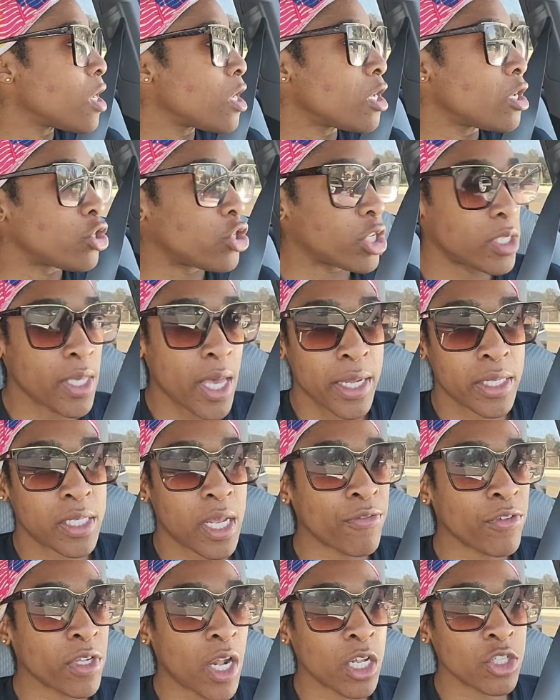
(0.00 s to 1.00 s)
She said,
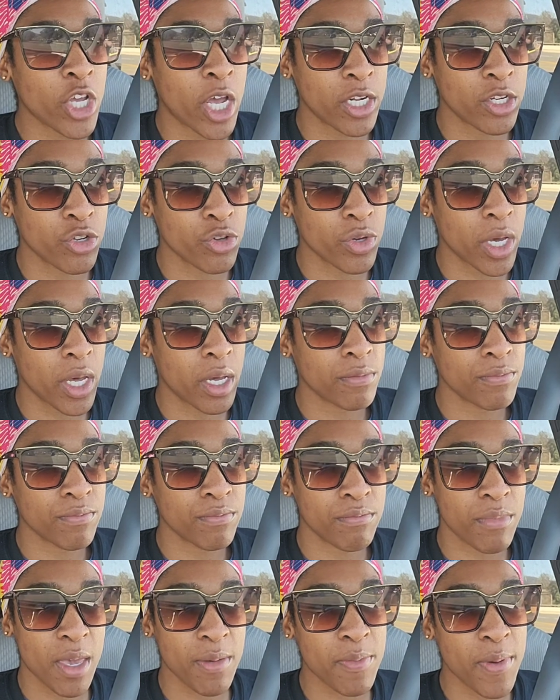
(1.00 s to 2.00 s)
definitely not Chattanooga,
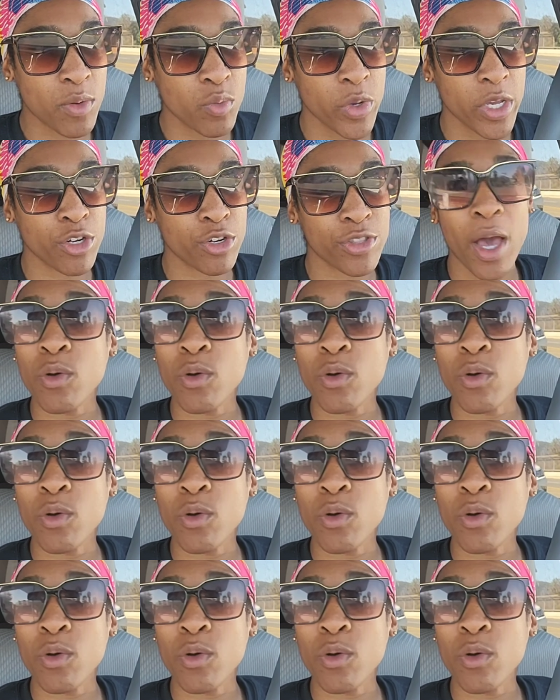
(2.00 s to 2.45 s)
maybe Ben Weider.